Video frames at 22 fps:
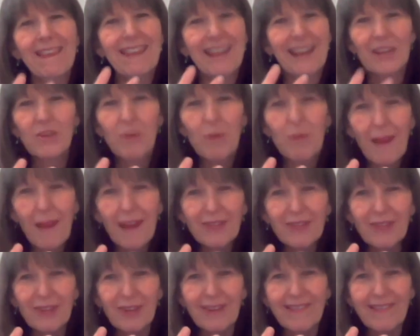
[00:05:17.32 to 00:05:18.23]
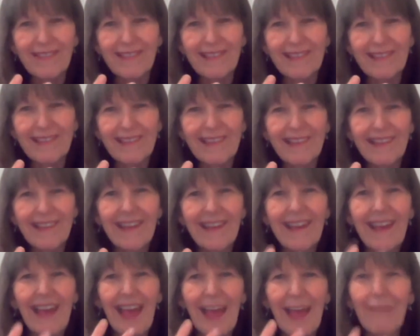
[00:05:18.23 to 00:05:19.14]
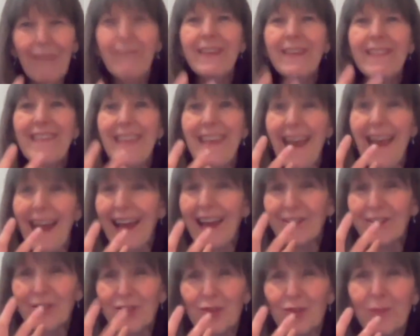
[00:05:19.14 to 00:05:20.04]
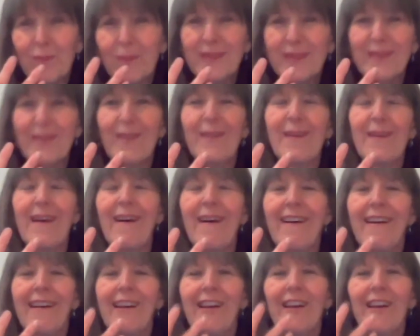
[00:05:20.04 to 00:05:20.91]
Can you imagine having the actual Messiah,